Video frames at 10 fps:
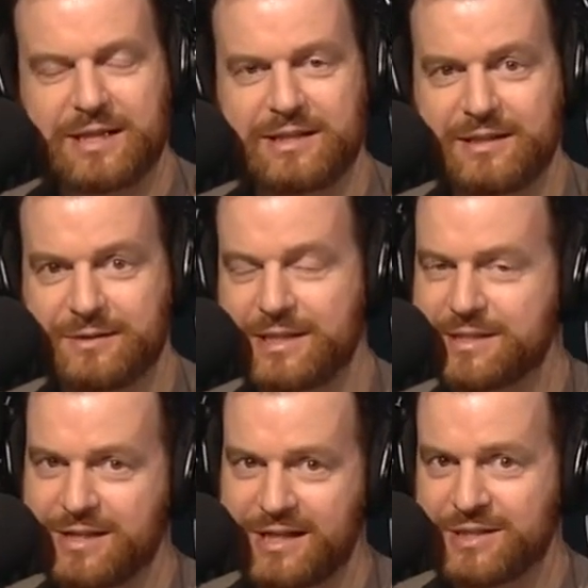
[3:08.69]
that kneeling
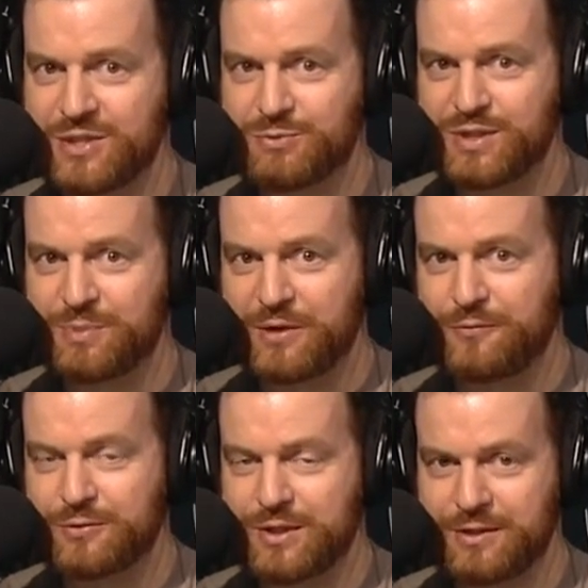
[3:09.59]
is not
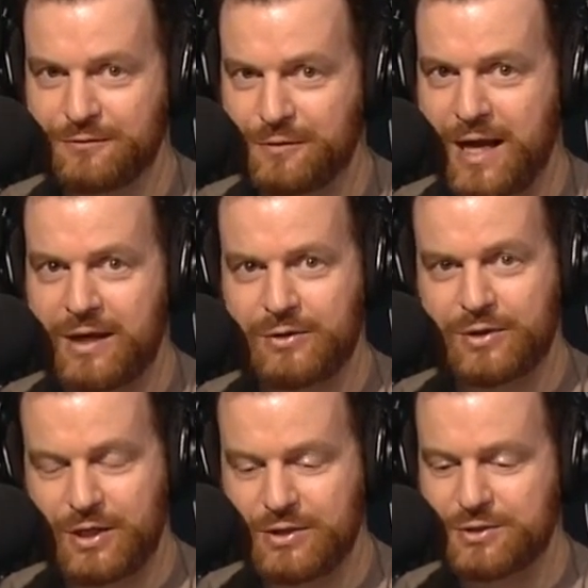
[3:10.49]
disrespectful to the flag or
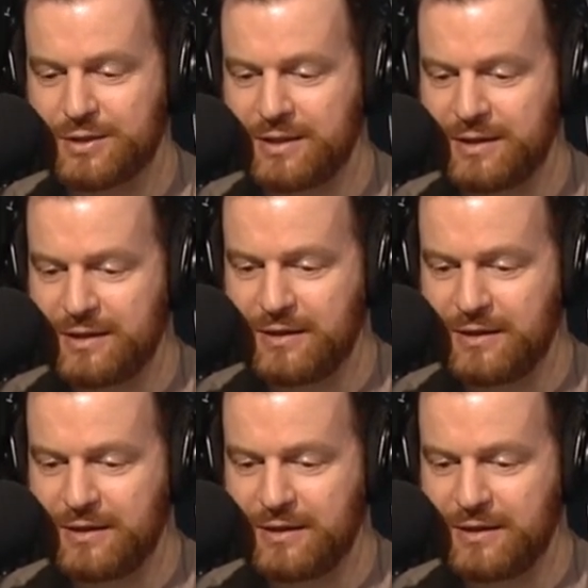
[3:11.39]
the country